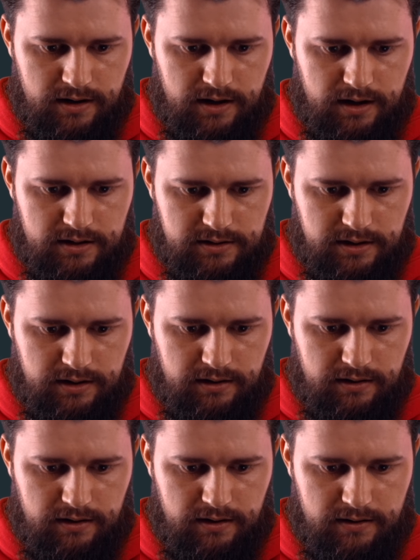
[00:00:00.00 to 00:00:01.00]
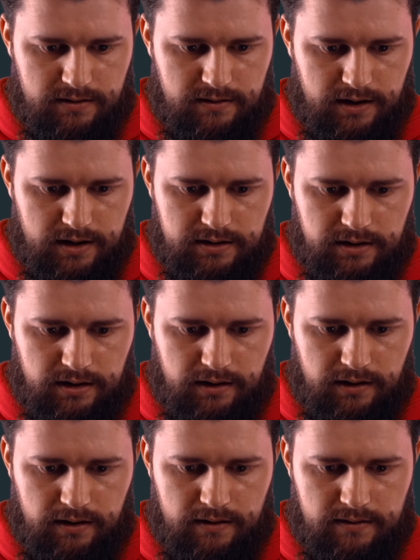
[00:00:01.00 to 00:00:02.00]
and here and
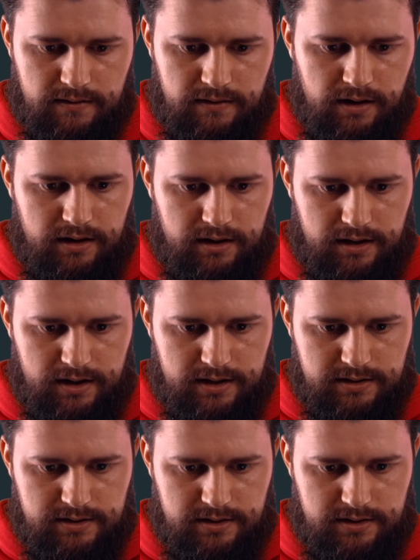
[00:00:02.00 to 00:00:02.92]
here. And